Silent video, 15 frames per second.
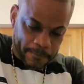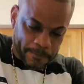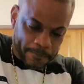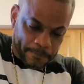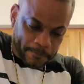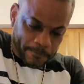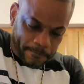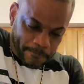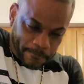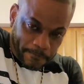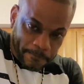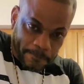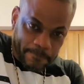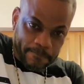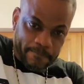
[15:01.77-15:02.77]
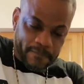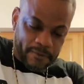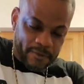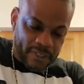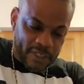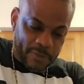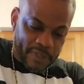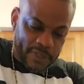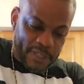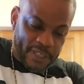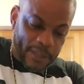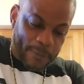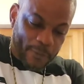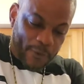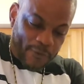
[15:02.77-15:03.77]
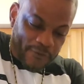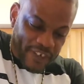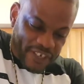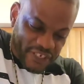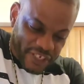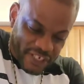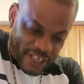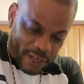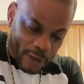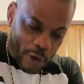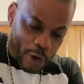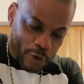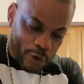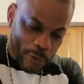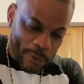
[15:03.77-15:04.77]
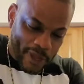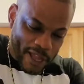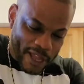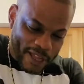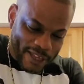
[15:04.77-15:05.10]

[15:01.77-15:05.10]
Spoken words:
Let me say it's not a professional cut upper.